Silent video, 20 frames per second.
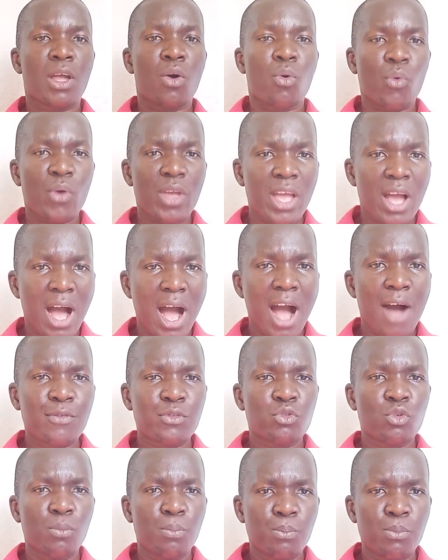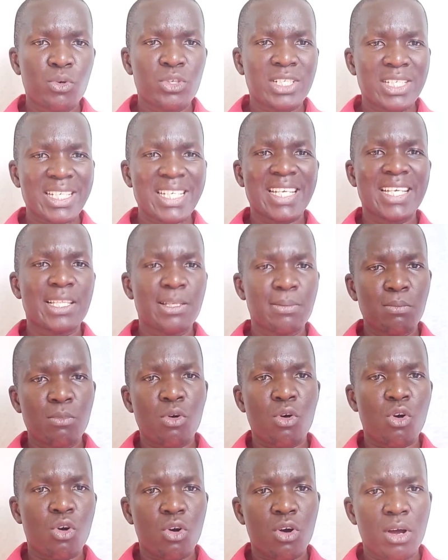We have to put in
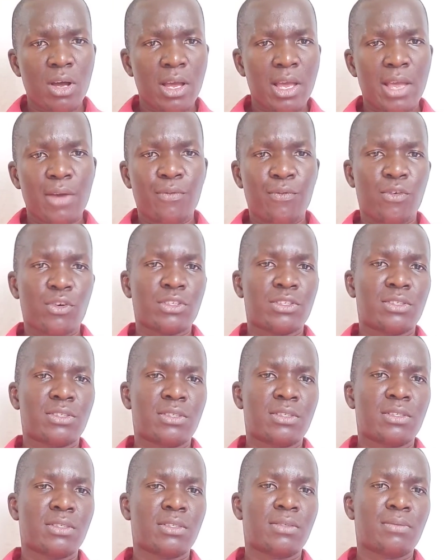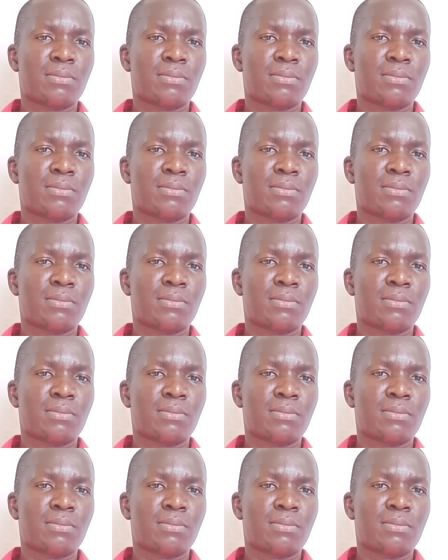more effort